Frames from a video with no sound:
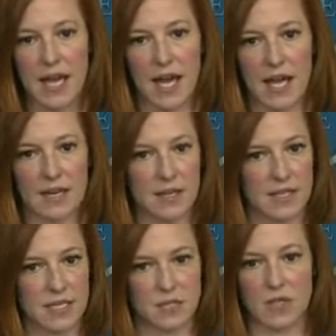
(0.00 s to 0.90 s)
and
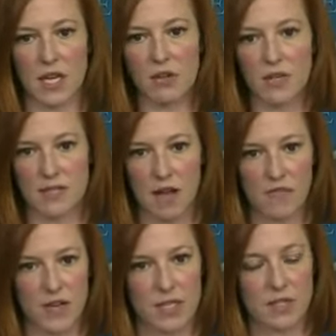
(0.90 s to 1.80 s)
continue to increase
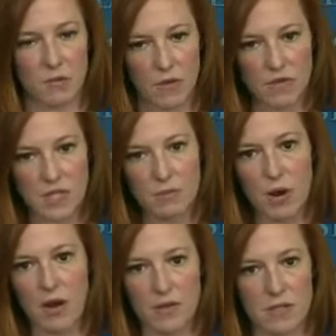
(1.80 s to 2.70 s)
confidence. We have seen
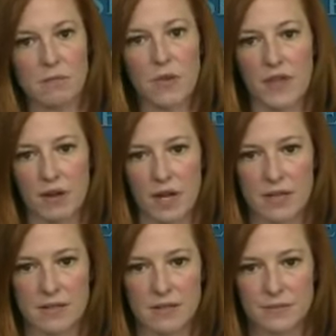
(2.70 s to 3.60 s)
progress in both
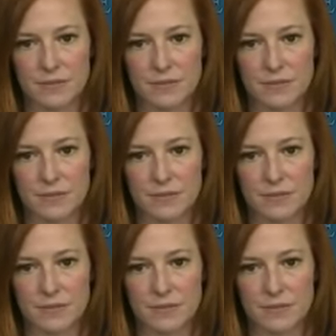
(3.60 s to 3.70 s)
areas.